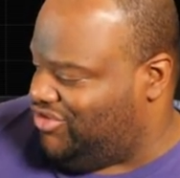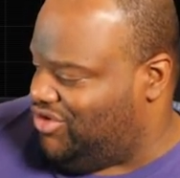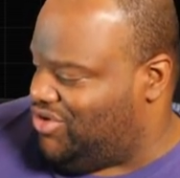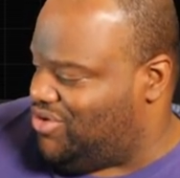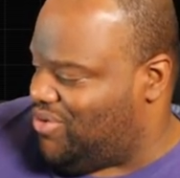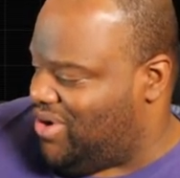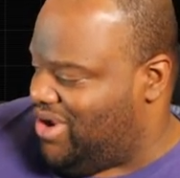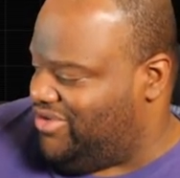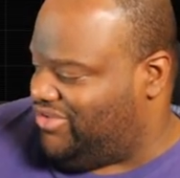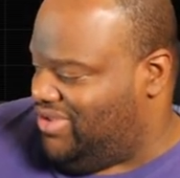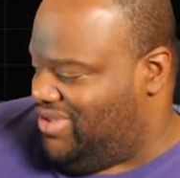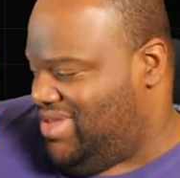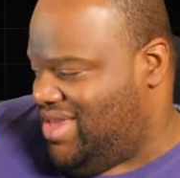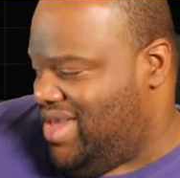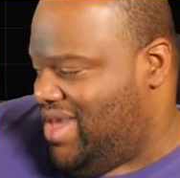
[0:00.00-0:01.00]
she
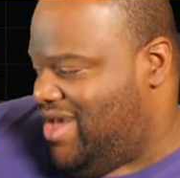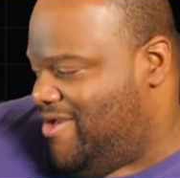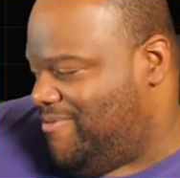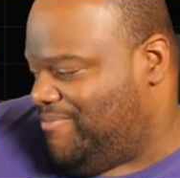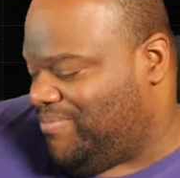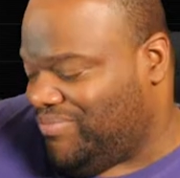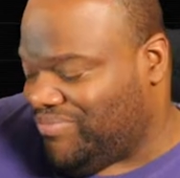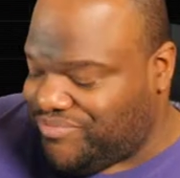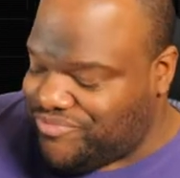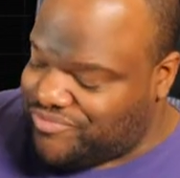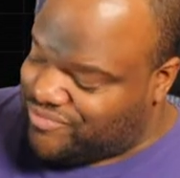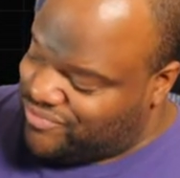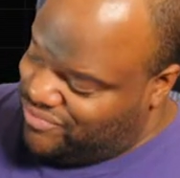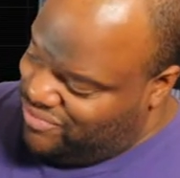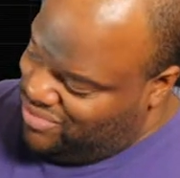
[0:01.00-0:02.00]
crushing? Yeah.
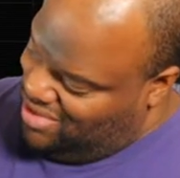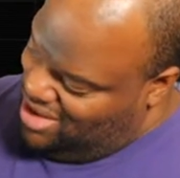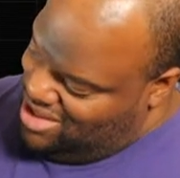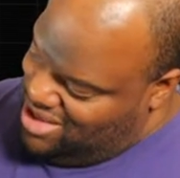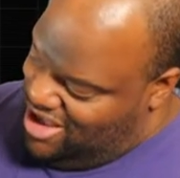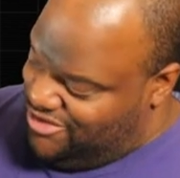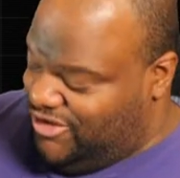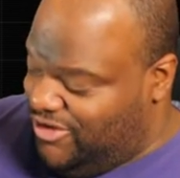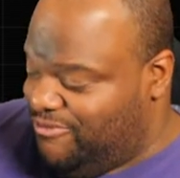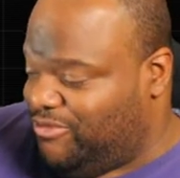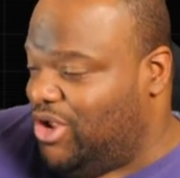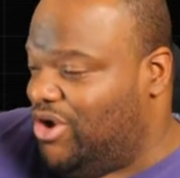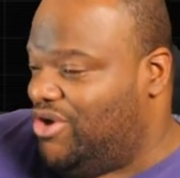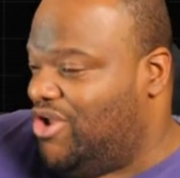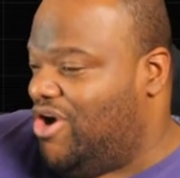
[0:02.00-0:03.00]
Yeah, she
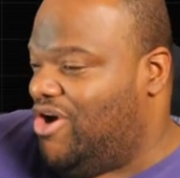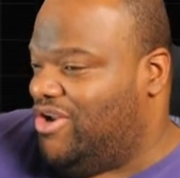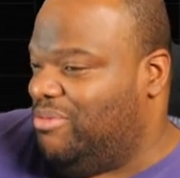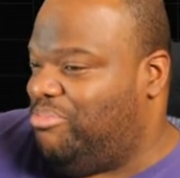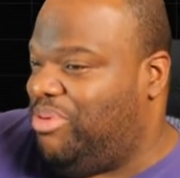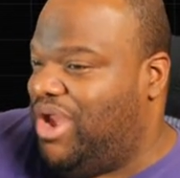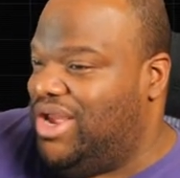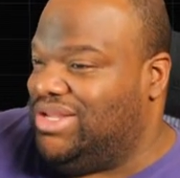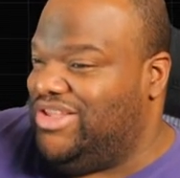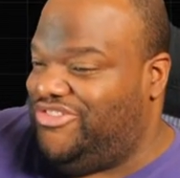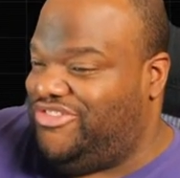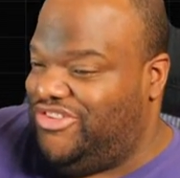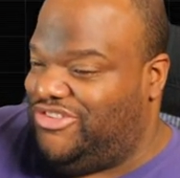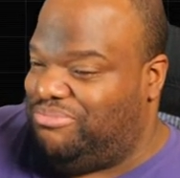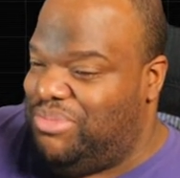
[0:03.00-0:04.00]
flirting hard.
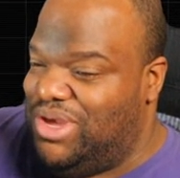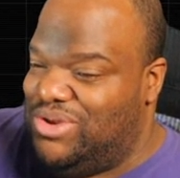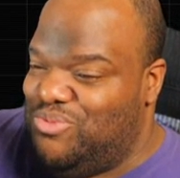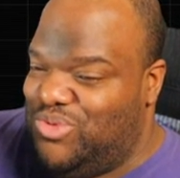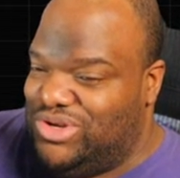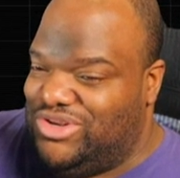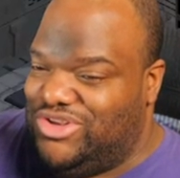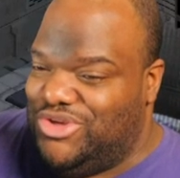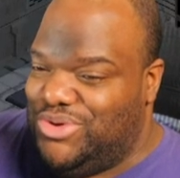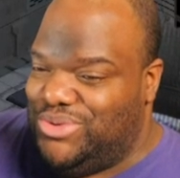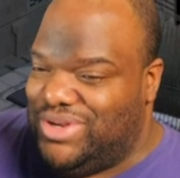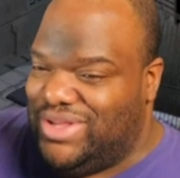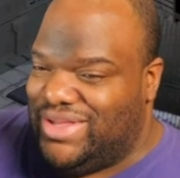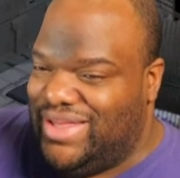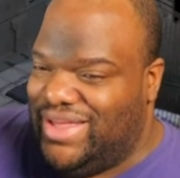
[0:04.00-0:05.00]
Apparently, she's spitting with dude.